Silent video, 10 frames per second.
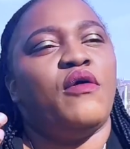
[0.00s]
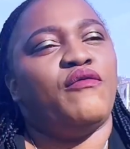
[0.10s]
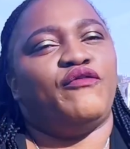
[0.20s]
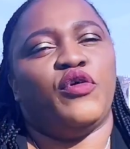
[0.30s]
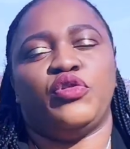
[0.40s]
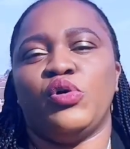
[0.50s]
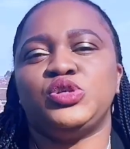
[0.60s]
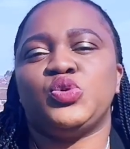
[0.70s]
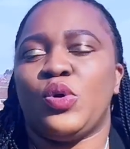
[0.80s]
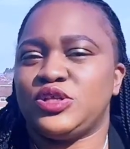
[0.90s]
for those
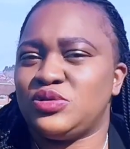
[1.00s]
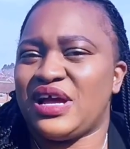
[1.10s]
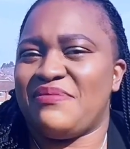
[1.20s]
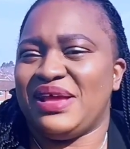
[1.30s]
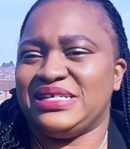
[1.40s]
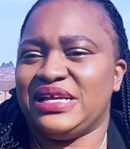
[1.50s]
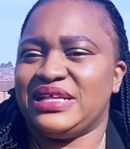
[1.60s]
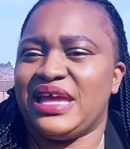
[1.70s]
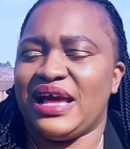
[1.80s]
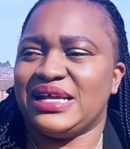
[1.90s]
who want to come as
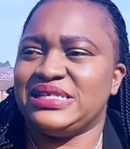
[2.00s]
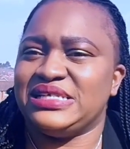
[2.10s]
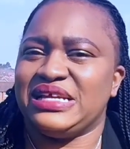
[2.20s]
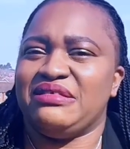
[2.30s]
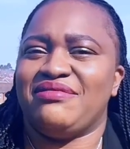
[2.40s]
healthcare assistant,